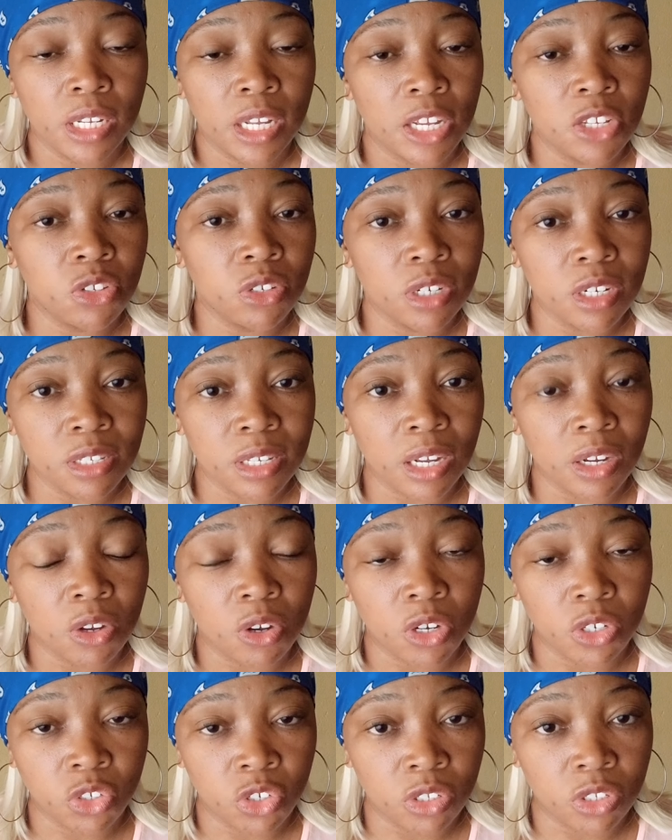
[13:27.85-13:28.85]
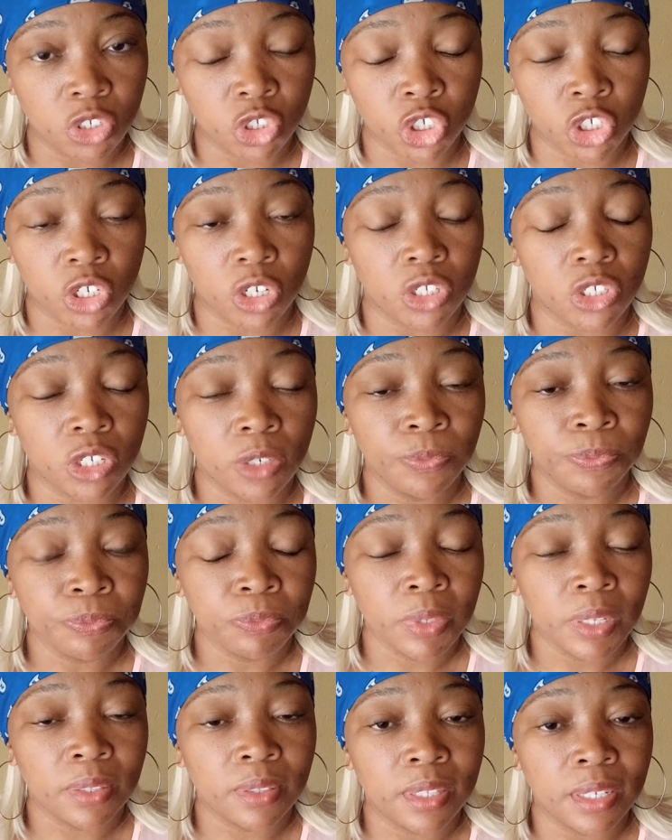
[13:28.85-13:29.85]
As soon as I got to the church,
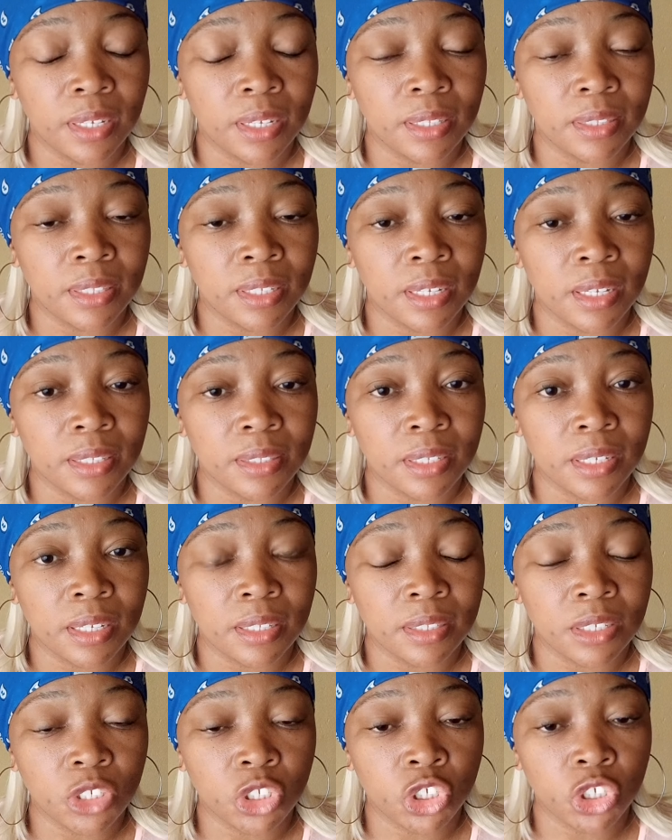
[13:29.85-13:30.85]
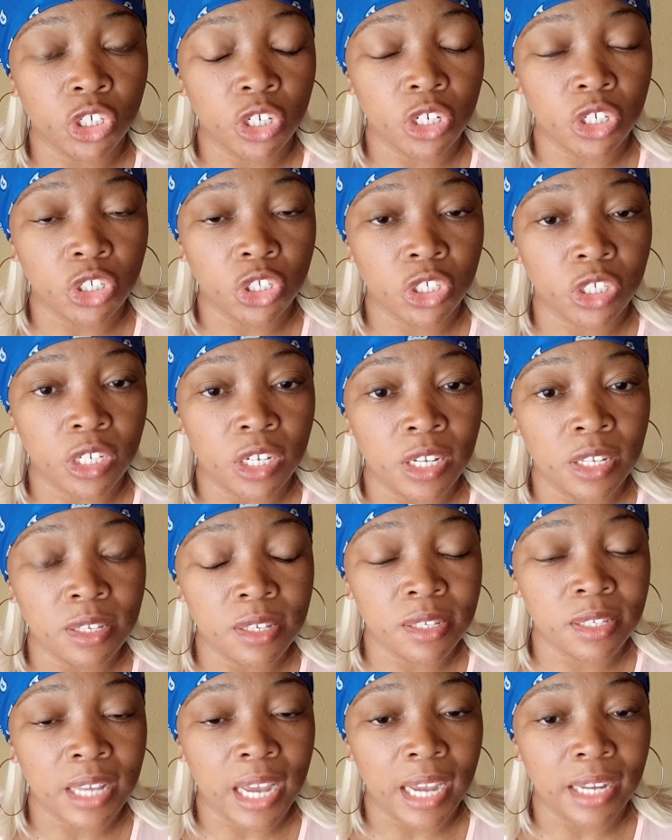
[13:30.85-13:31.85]
the church
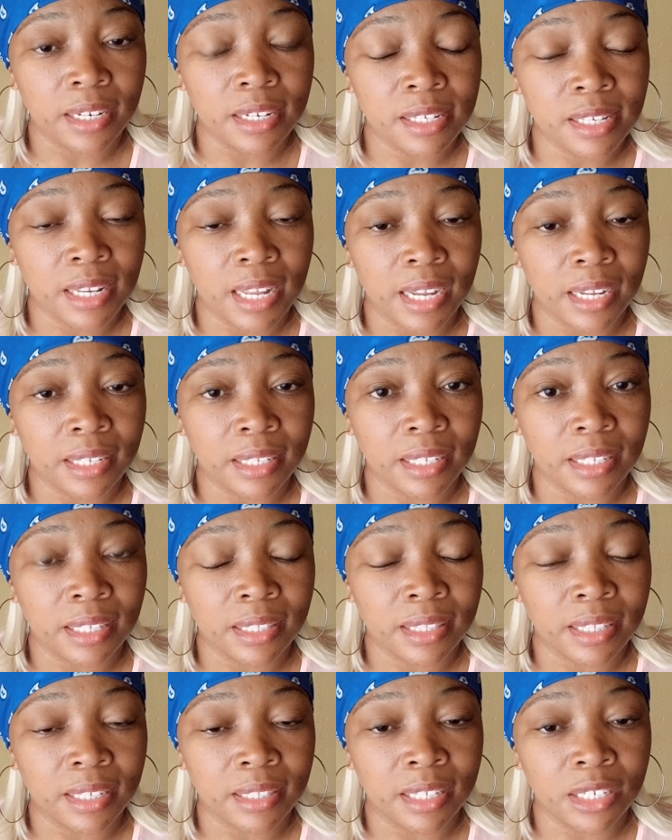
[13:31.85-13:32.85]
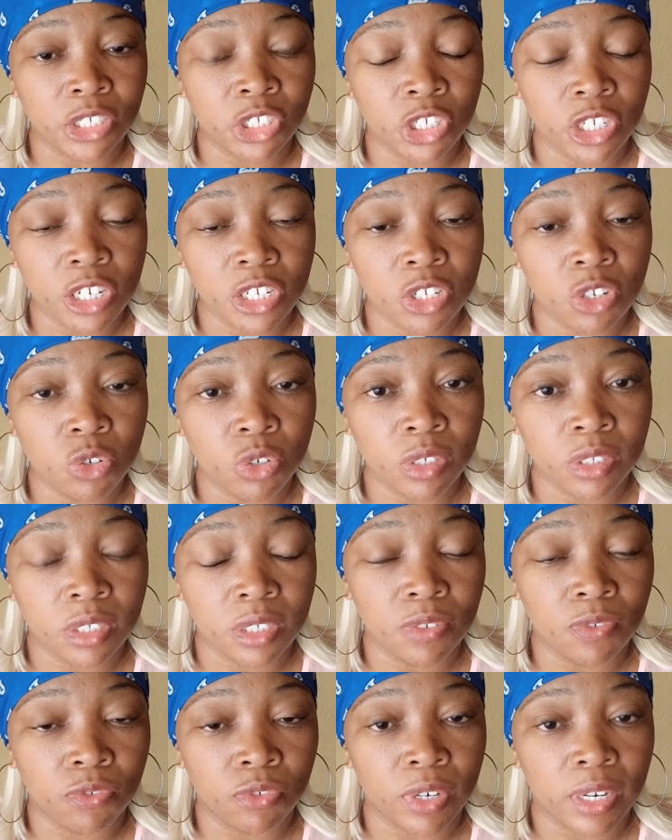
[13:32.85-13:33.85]
inside, it's like the church looked
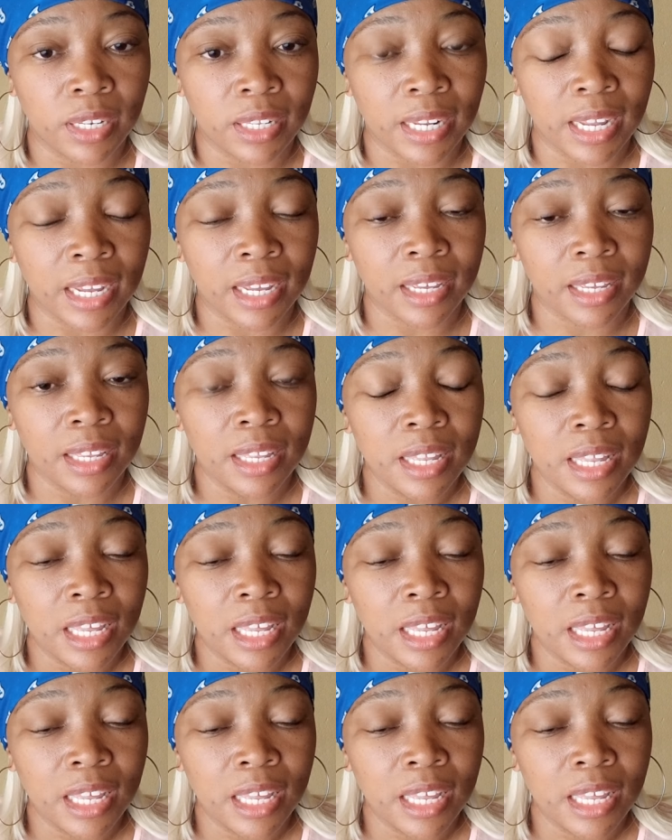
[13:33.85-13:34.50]
different. Like,